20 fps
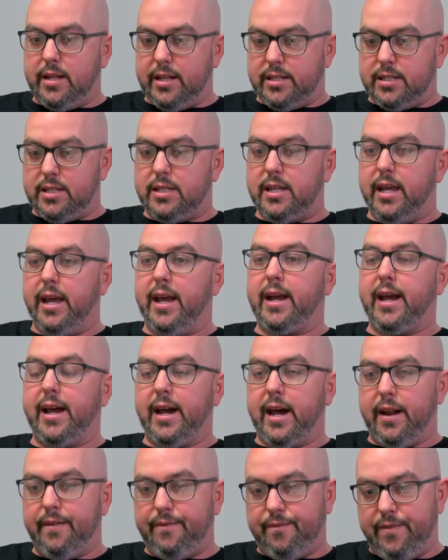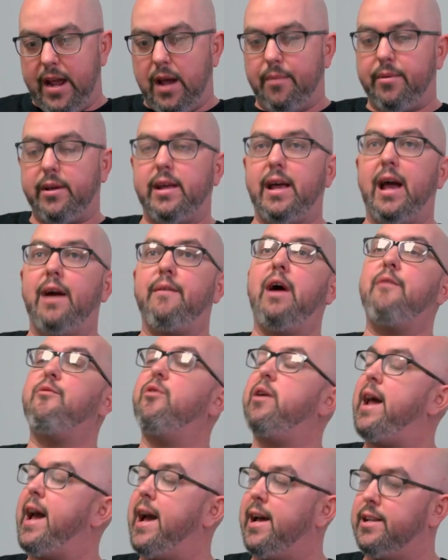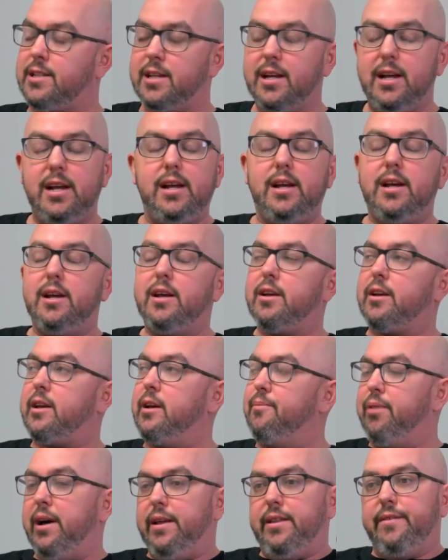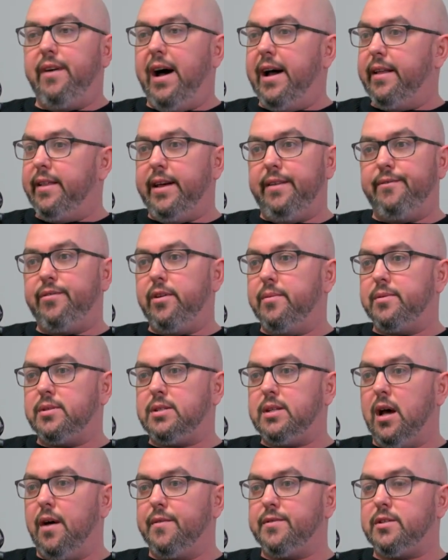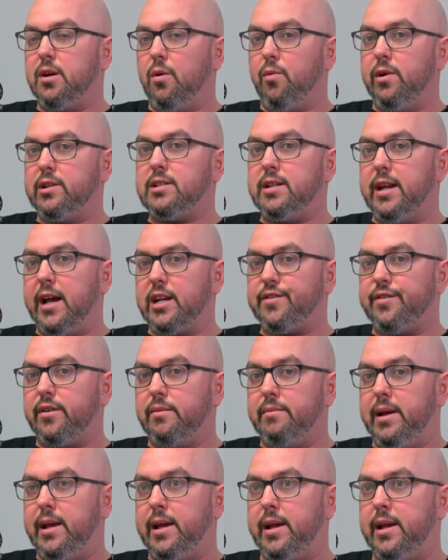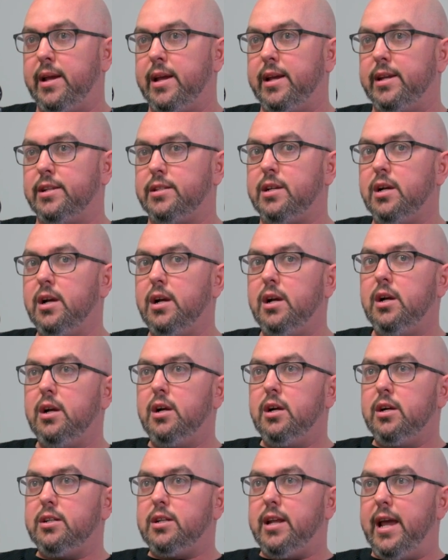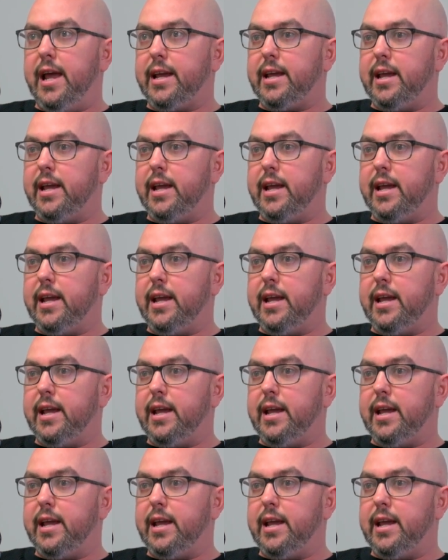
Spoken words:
sick. I got a family. Everyone can play the violin for themselves. So what's next for me is taking.